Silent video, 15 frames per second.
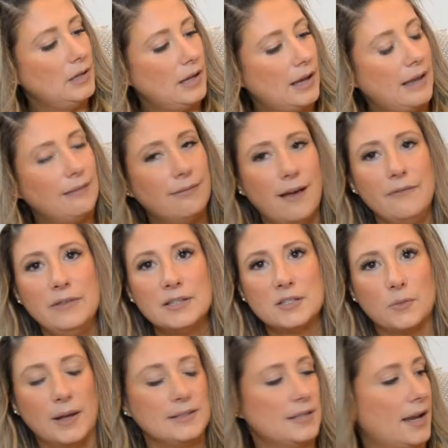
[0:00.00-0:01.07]
I love the
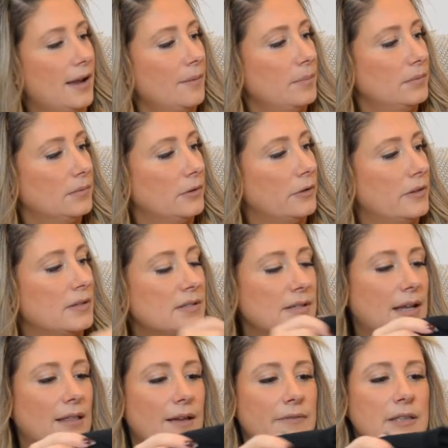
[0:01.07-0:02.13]
sweat top, or this, I
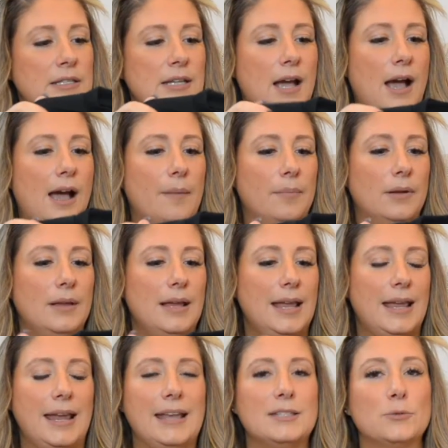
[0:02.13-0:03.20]
love the top.
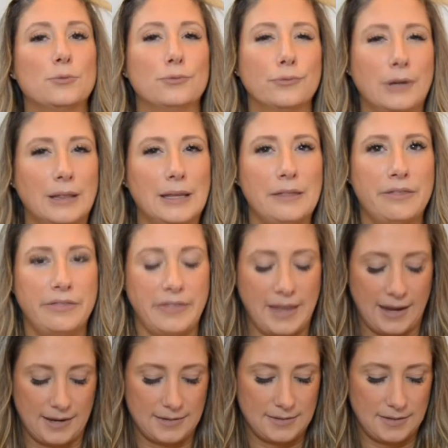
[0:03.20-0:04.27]
It's really
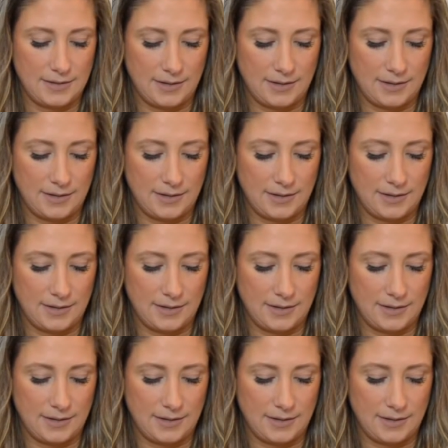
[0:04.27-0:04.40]
thin.